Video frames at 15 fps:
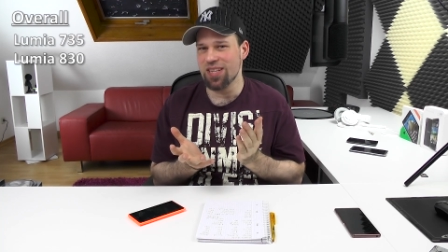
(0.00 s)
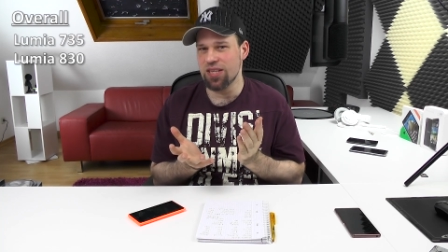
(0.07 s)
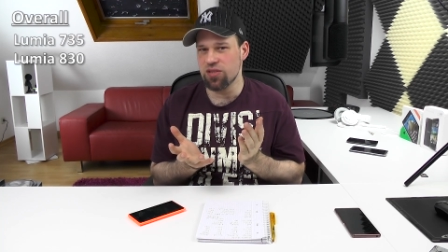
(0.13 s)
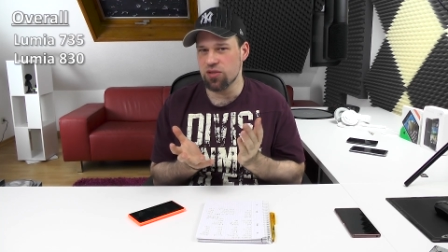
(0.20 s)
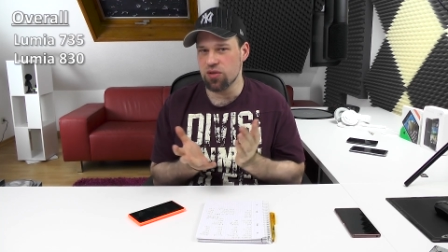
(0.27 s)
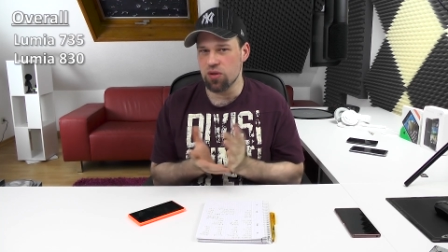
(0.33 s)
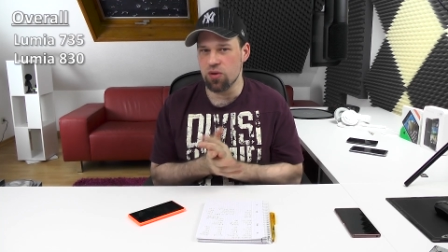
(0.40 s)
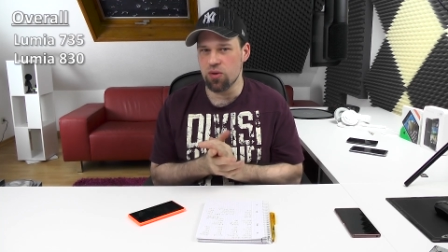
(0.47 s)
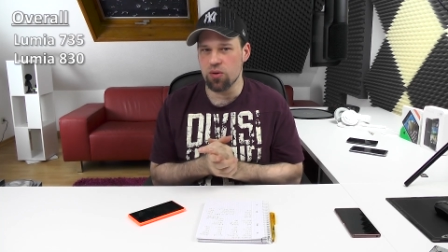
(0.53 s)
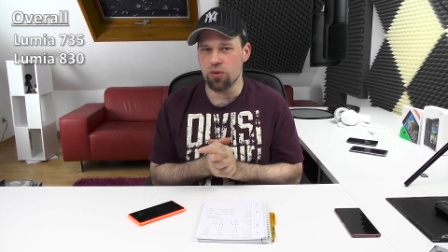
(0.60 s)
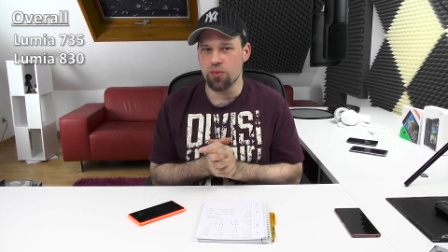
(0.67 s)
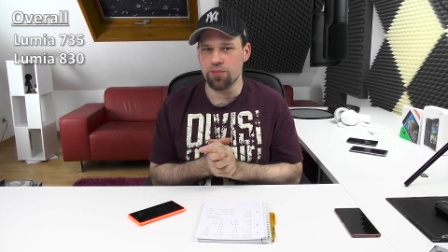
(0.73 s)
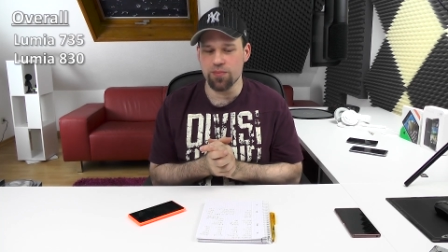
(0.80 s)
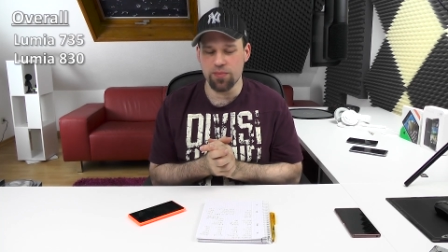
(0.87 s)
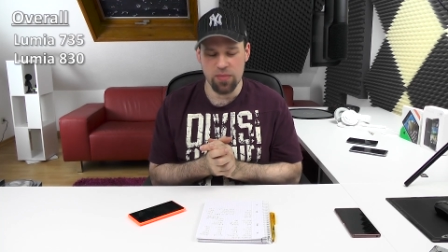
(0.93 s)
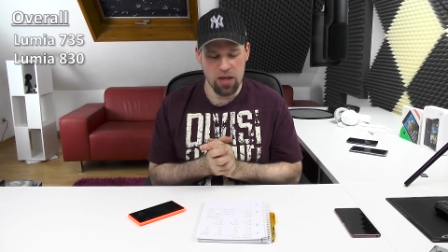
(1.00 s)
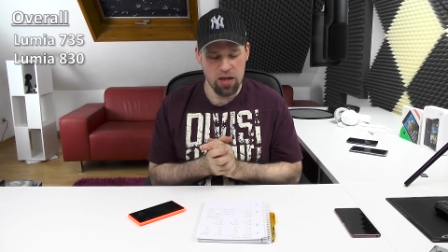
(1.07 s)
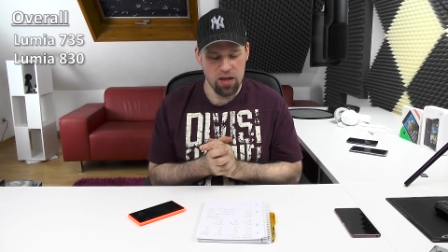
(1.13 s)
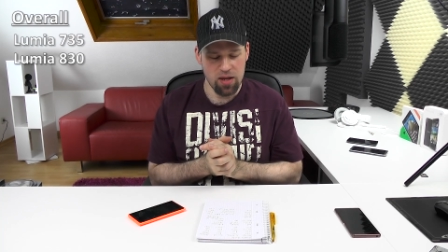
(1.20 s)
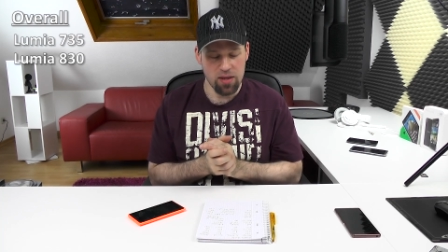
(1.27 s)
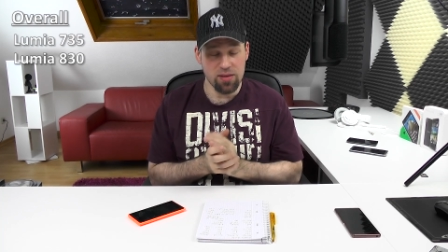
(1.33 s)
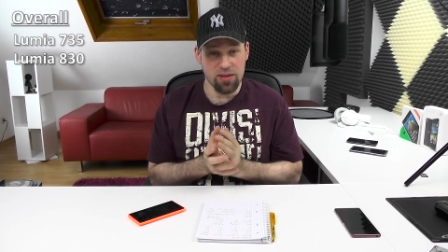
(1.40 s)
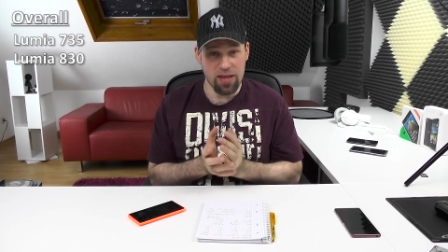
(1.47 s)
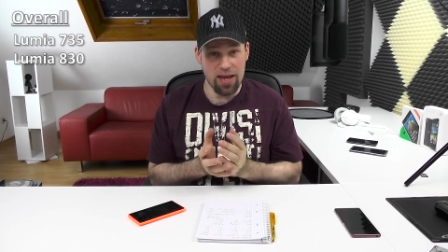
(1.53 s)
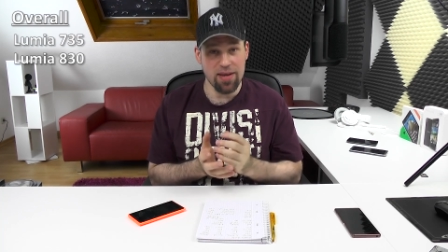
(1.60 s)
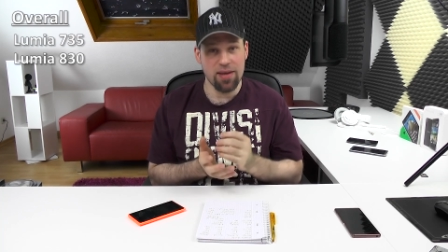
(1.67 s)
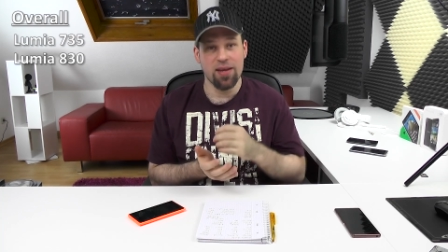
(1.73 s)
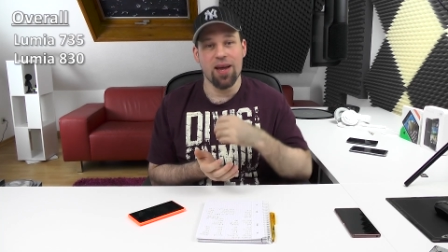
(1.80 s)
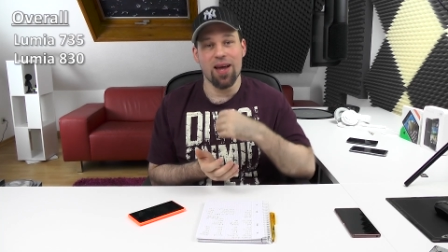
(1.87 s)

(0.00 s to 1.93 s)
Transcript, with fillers: So then